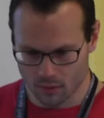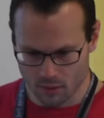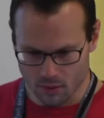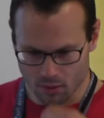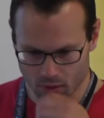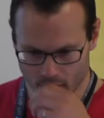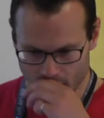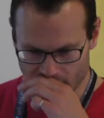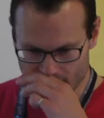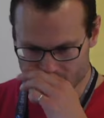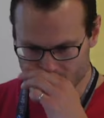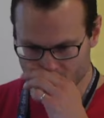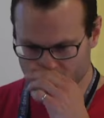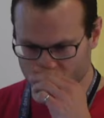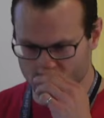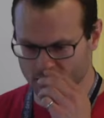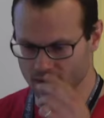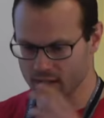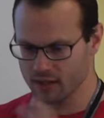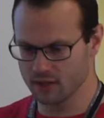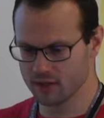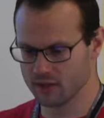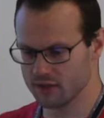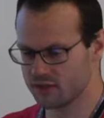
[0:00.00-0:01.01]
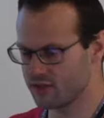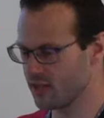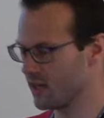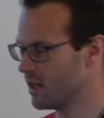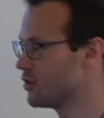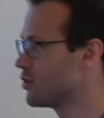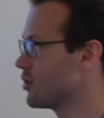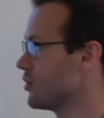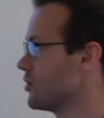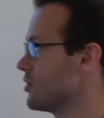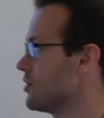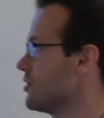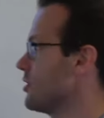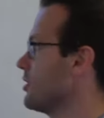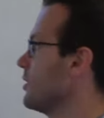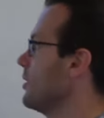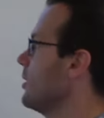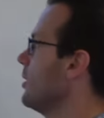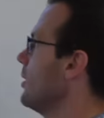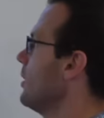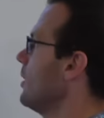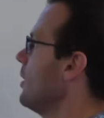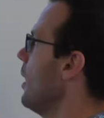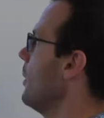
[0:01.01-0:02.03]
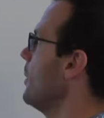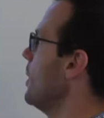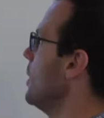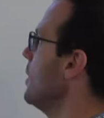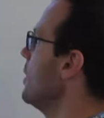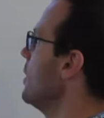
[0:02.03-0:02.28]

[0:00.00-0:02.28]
Okay, so signatures, I mean,